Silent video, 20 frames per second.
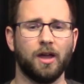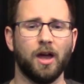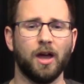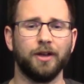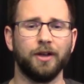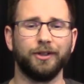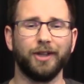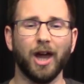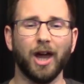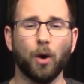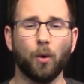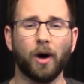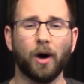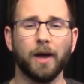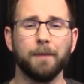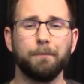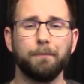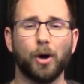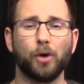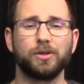
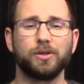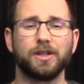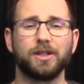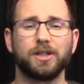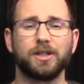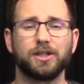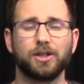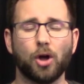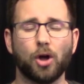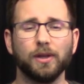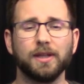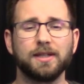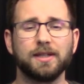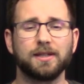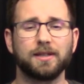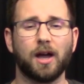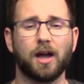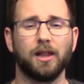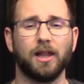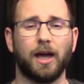Deorwine boasts a solid
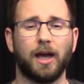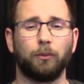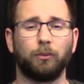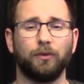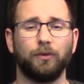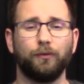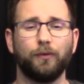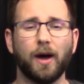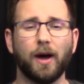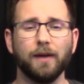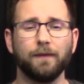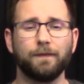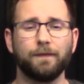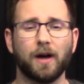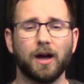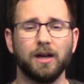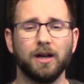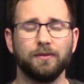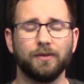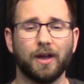stat line with Fight
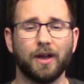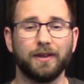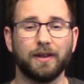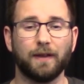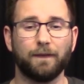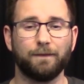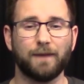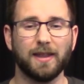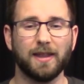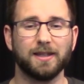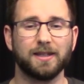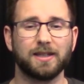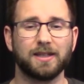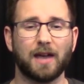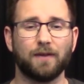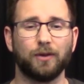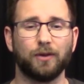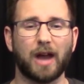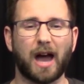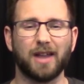5, Defense
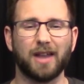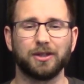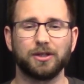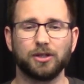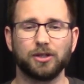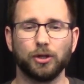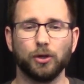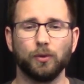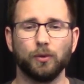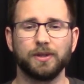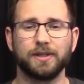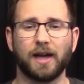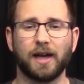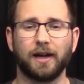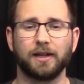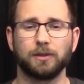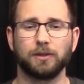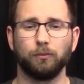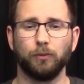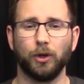7 and 2
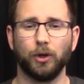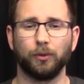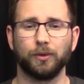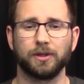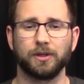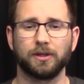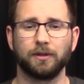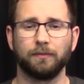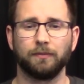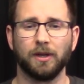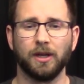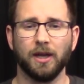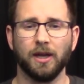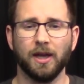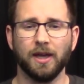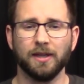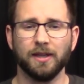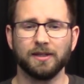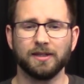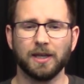attacks and wounds.
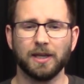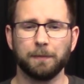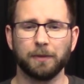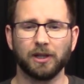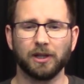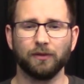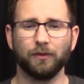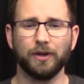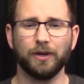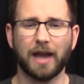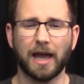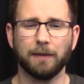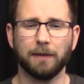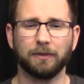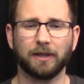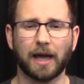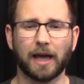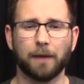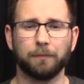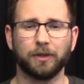Typical of a named
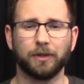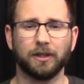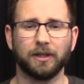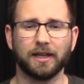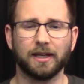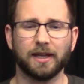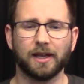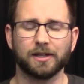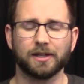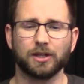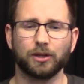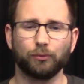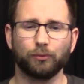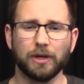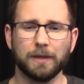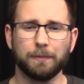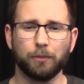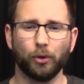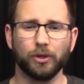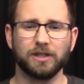captain, he has 3
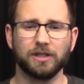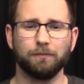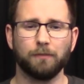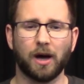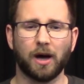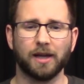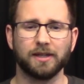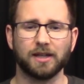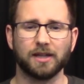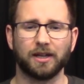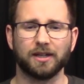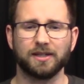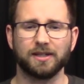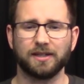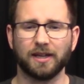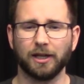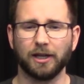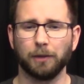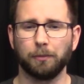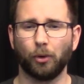points of might and a
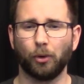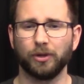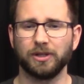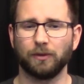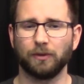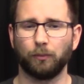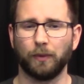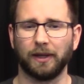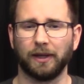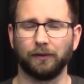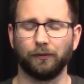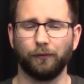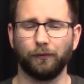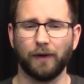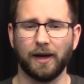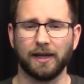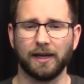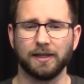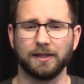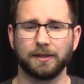single point of will and
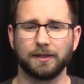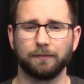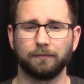fate.